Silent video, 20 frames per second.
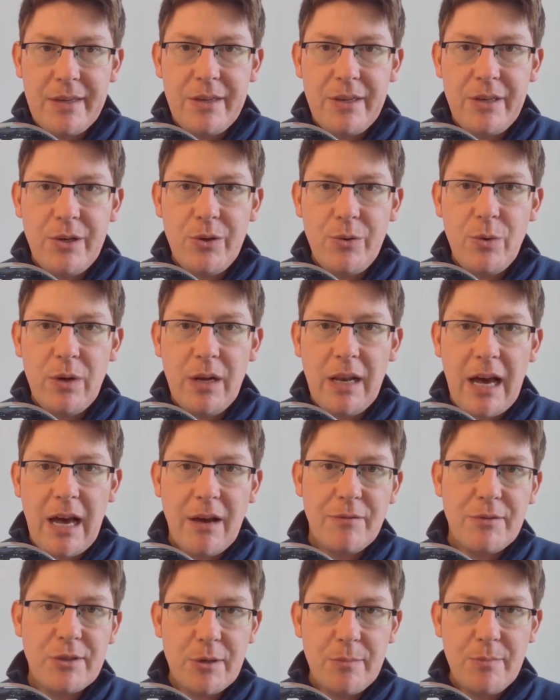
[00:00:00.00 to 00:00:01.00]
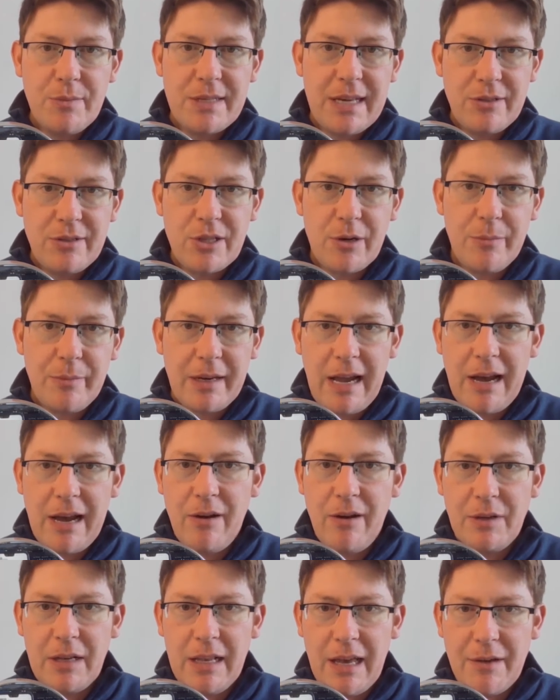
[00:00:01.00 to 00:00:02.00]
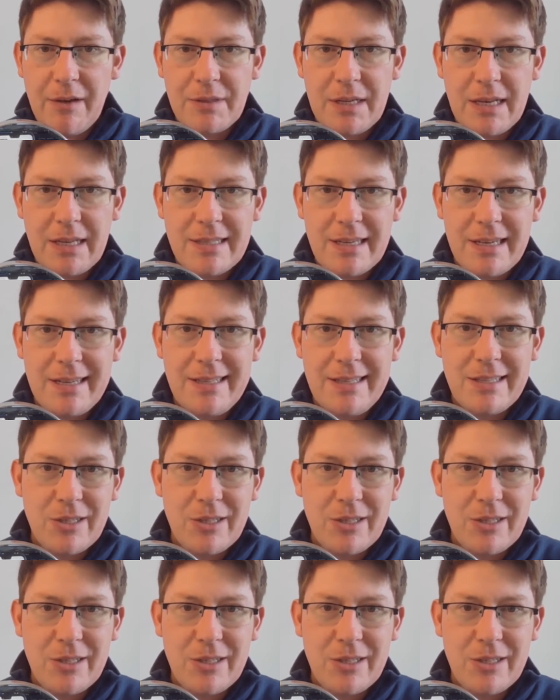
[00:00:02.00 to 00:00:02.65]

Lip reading: you will have some sounds coming out of the left-hand side,